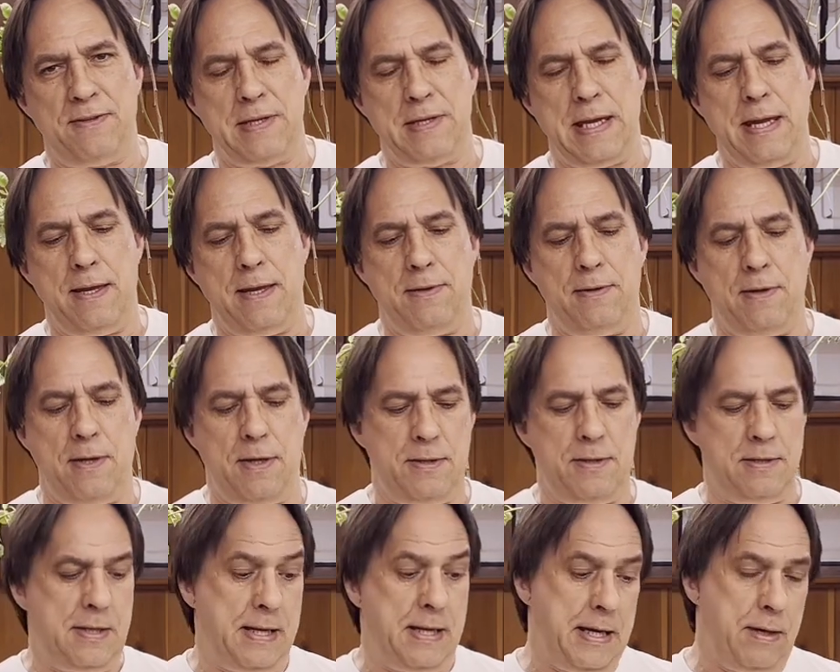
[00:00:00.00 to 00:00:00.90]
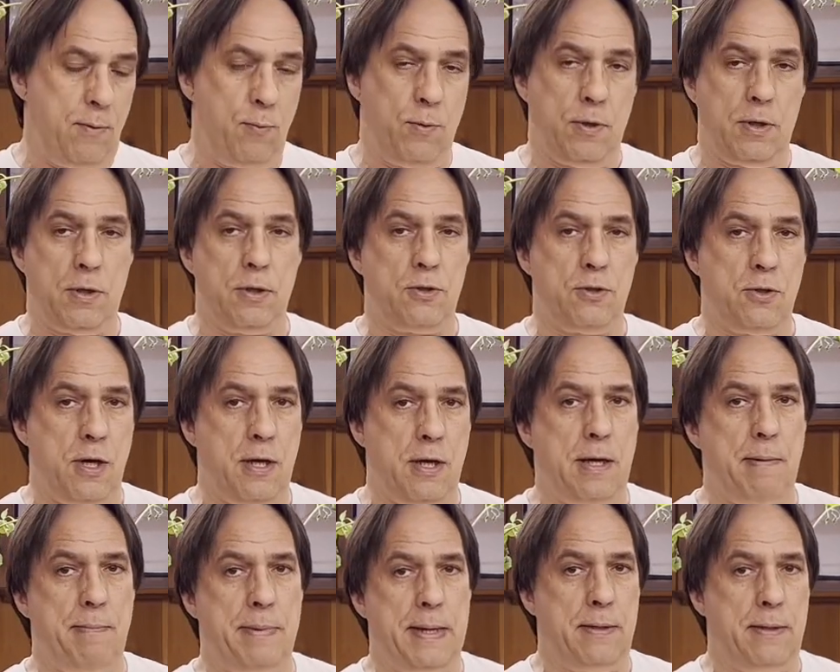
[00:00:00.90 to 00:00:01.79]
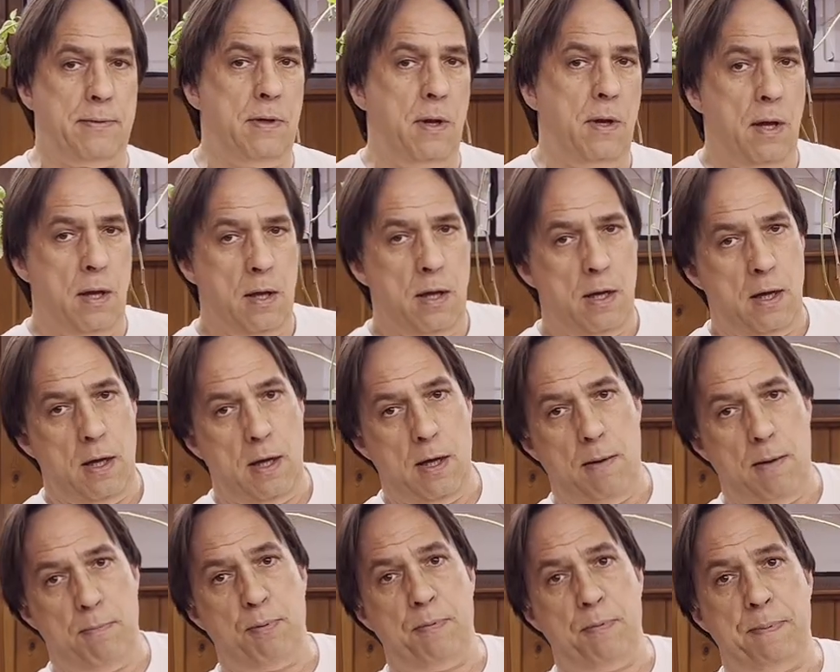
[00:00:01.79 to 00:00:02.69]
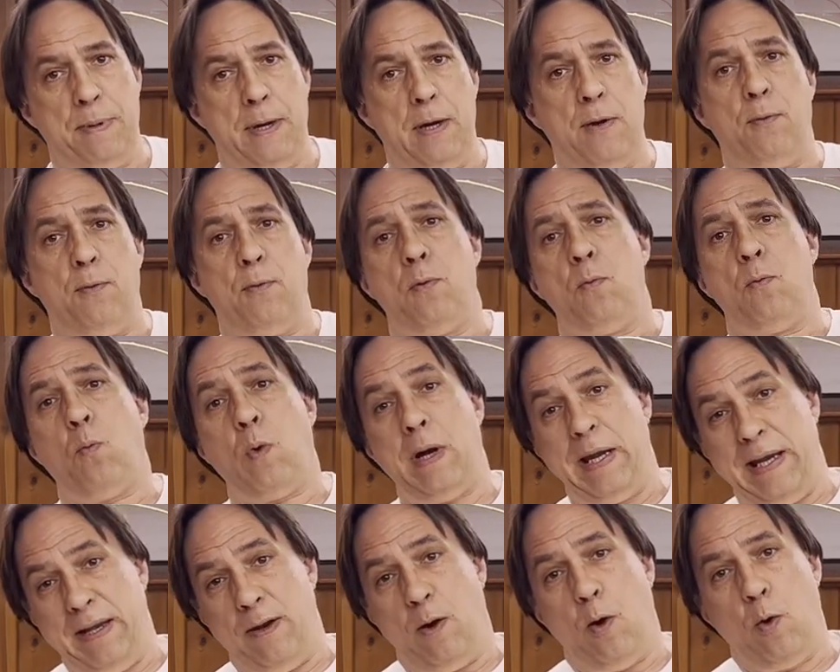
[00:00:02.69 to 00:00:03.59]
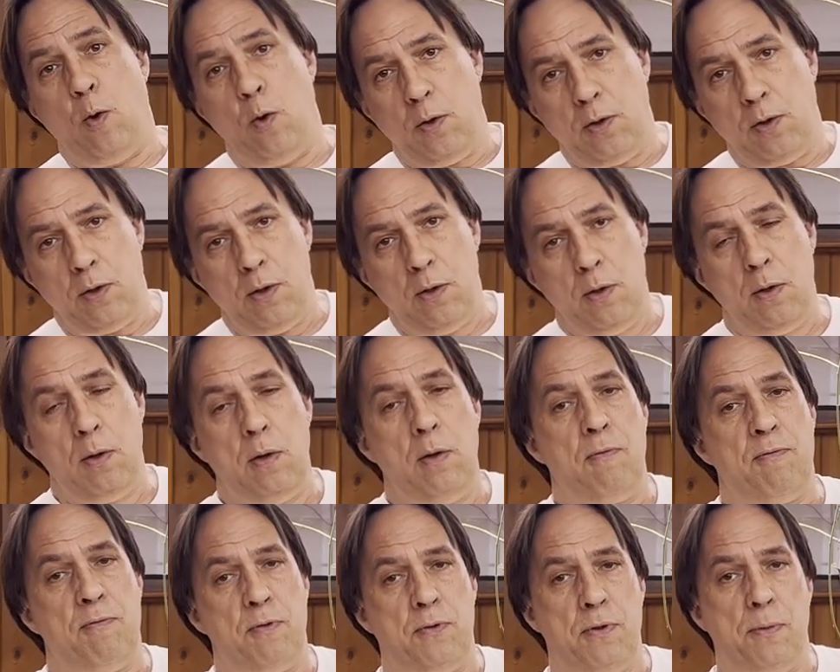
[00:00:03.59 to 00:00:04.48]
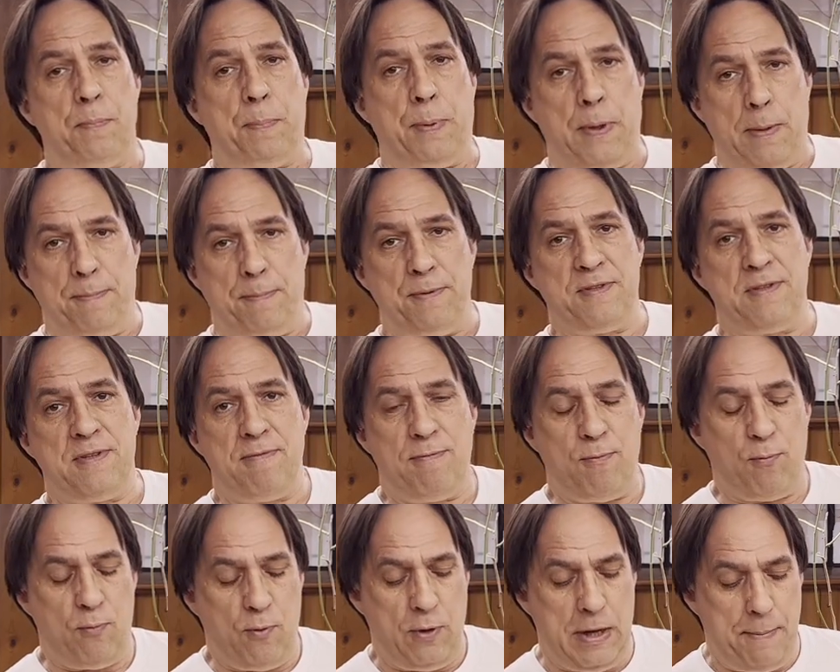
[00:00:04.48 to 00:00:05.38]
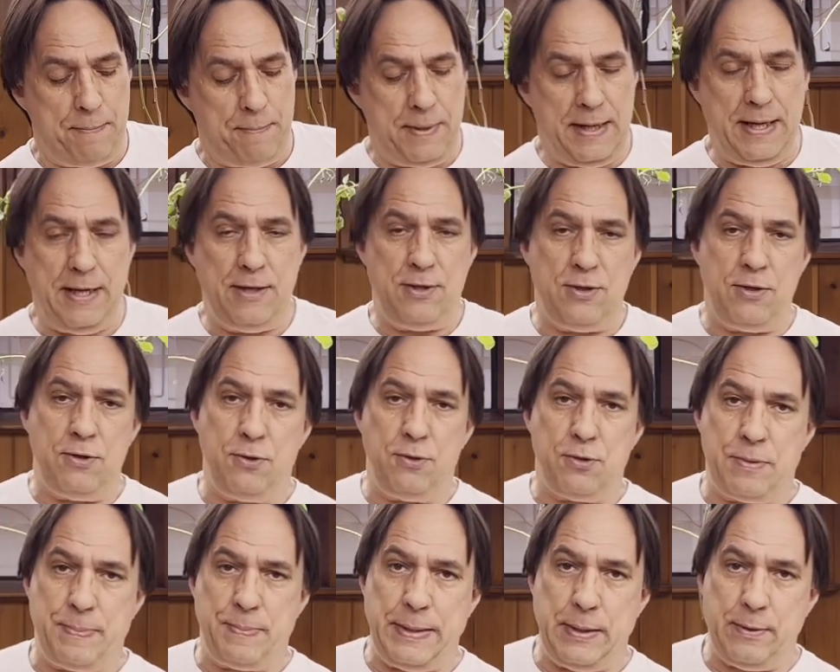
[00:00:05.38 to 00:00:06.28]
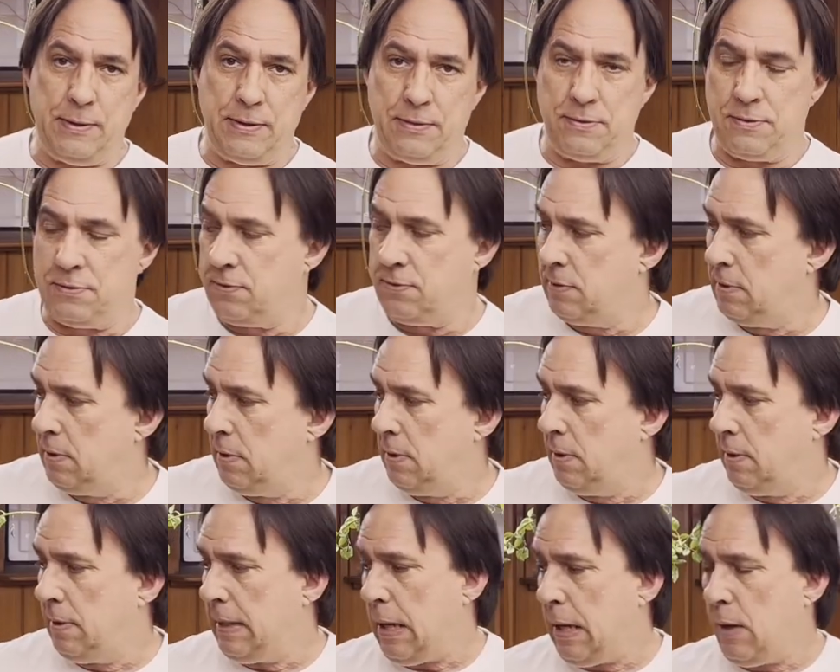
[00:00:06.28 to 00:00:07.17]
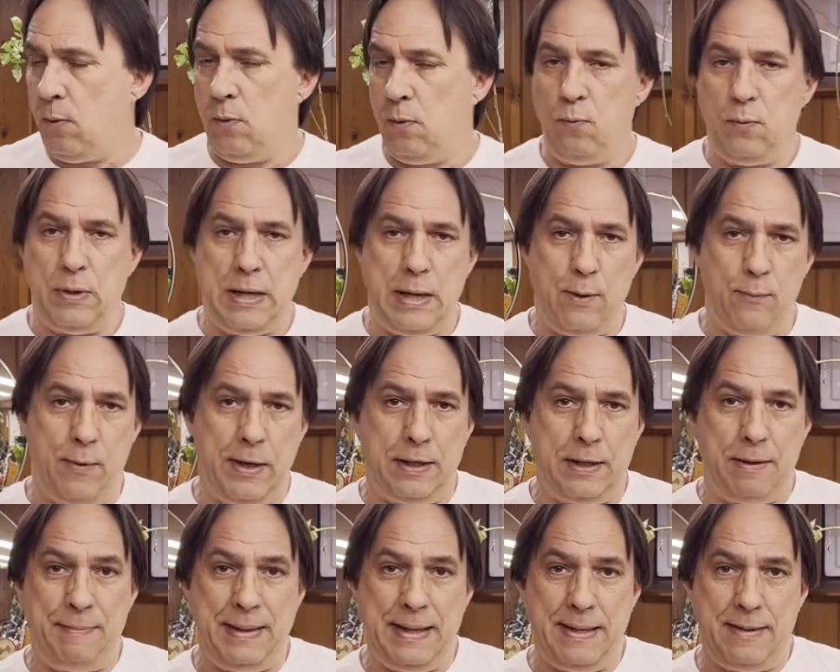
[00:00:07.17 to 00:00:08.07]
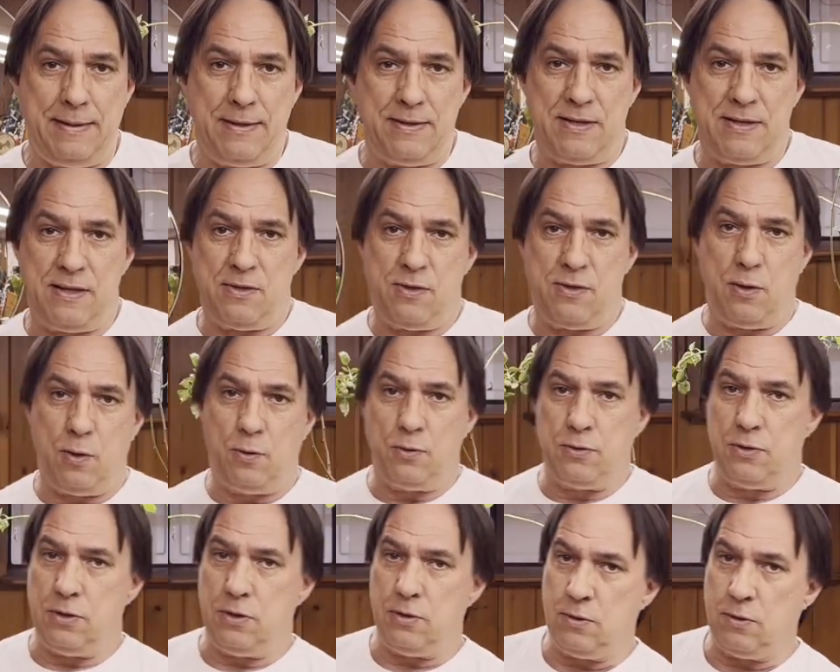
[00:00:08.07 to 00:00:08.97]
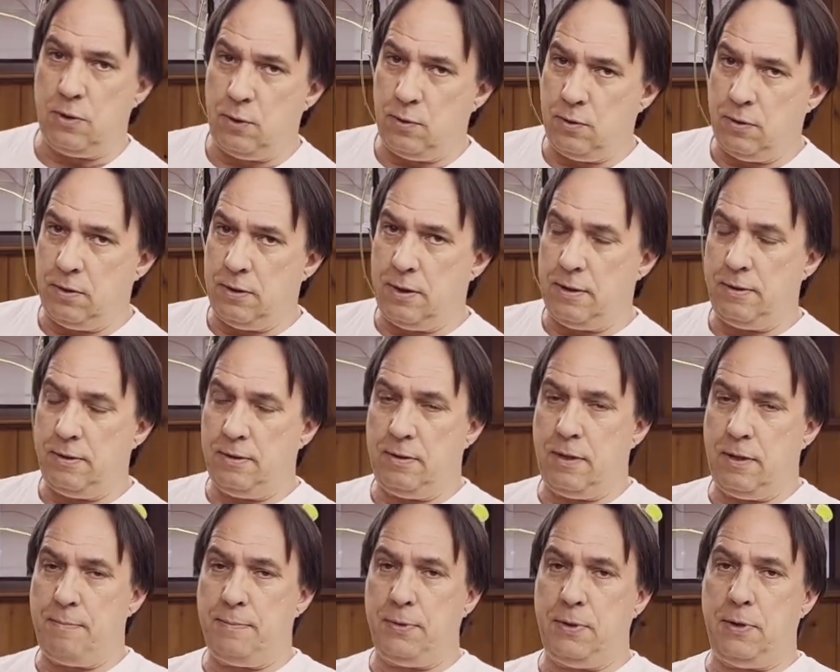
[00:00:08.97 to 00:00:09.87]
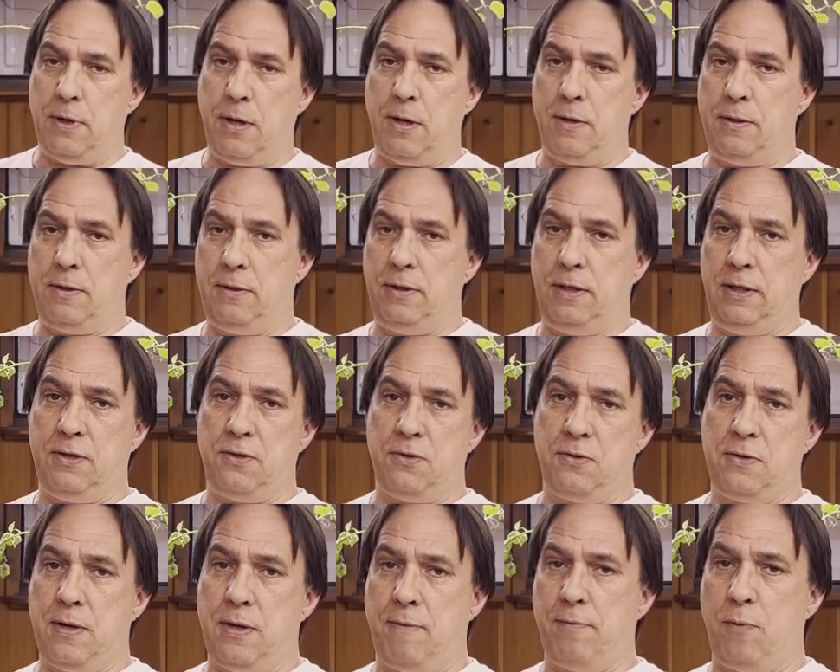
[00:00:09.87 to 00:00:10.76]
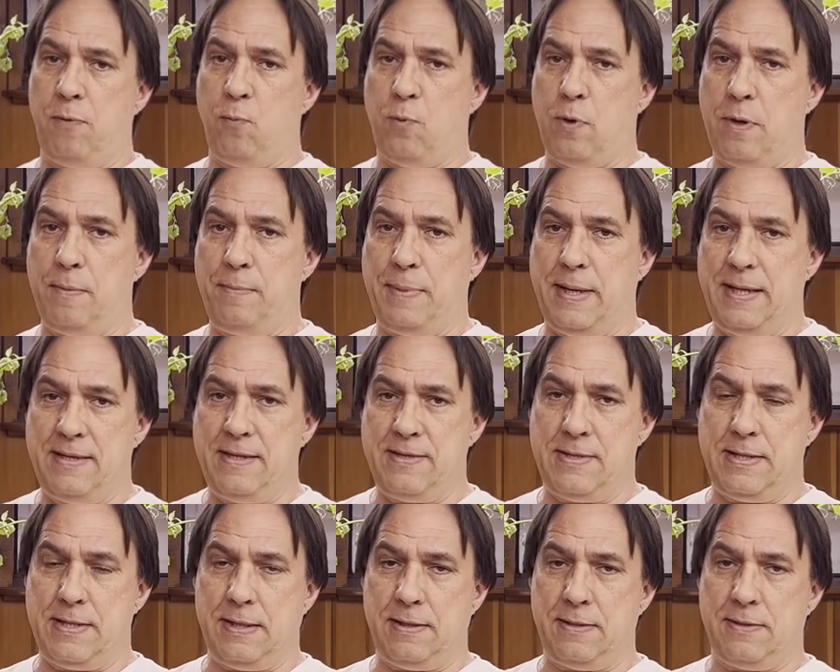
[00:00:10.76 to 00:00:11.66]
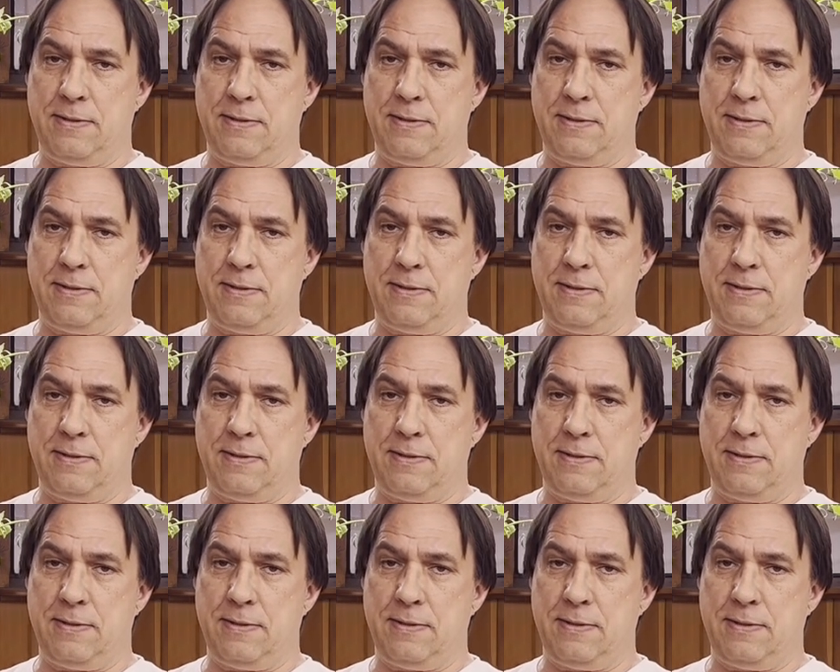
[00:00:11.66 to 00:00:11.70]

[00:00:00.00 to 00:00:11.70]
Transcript: and today we're going to talk about preparing white oak for the purpose of rapid aging your spirits. Now, what I recommend is that you go to your local lumber yard and you get yourself a 1x6,